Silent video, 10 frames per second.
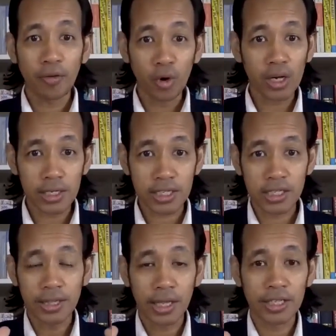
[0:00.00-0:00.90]

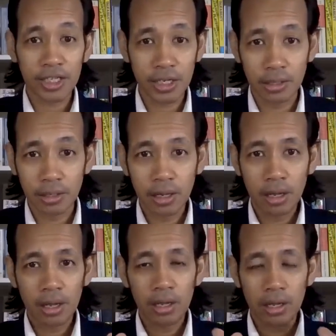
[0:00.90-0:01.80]
focus, attention.
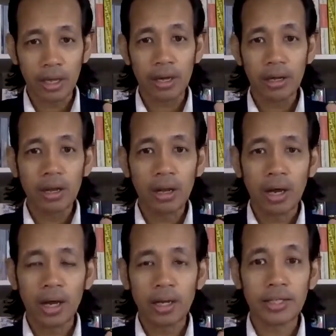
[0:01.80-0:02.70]
Yeah.
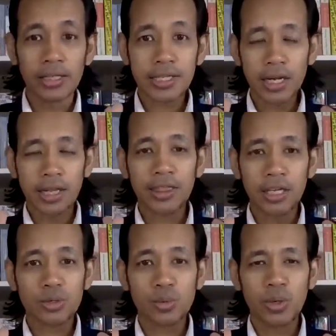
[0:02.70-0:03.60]
Uh, this kind of
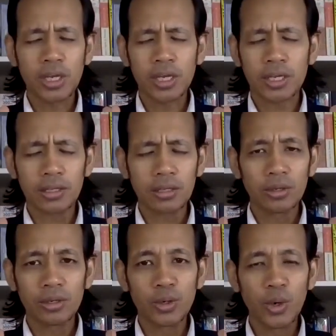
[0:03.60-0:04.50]
things we
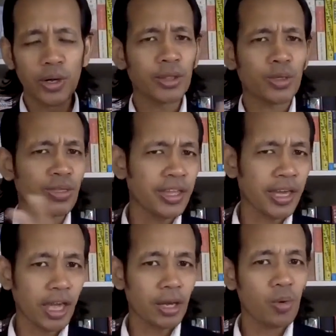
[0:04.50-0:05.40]
don't need to
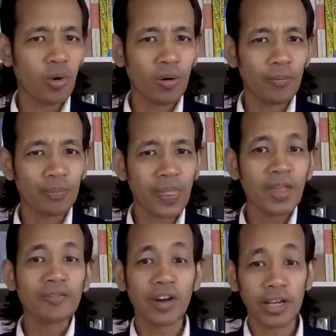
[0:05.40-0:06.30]
think anymore.
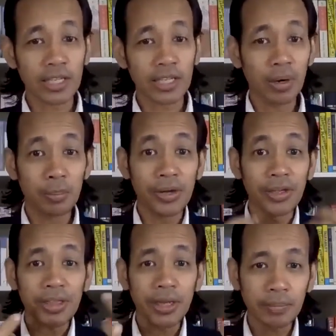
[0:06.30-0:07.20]
For example,
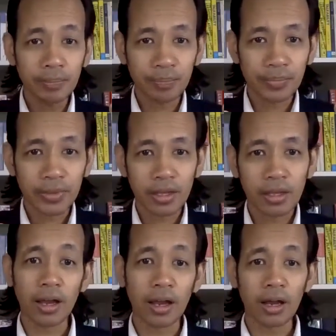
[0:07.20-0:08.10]
breathing,
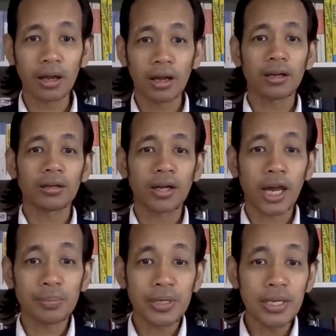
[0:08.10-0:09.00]
uh,
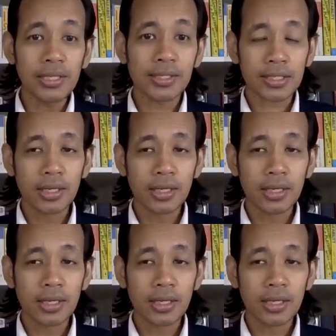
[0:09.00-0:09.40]
heartbeat,